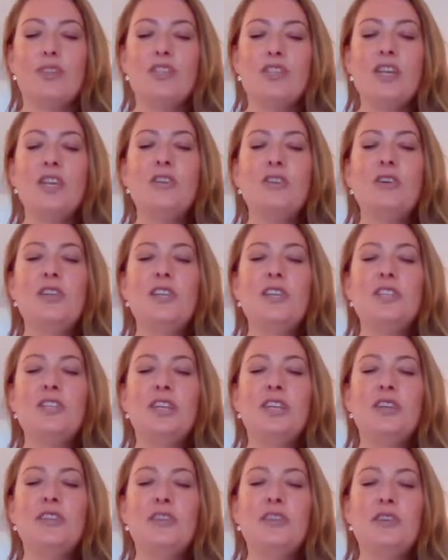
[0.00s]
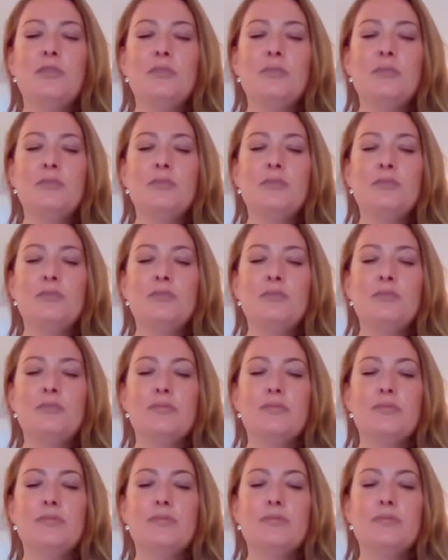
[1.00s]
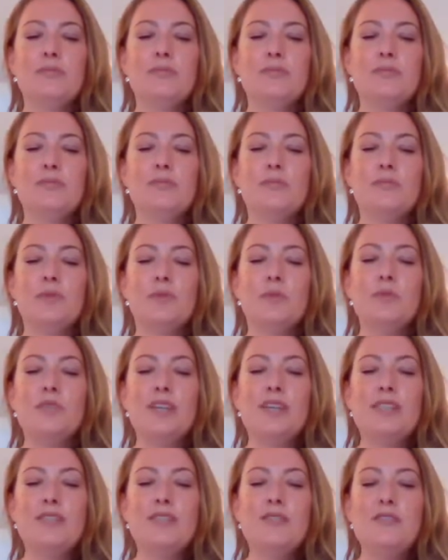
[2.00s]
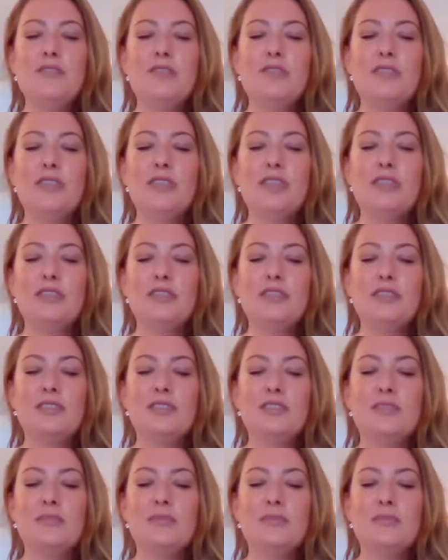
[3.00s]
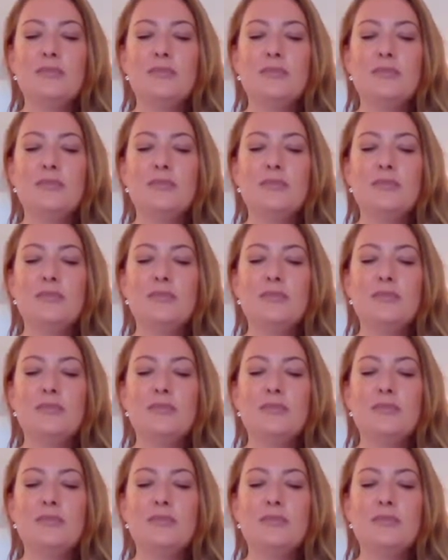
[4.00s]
just acknowledging them, and all they do for us,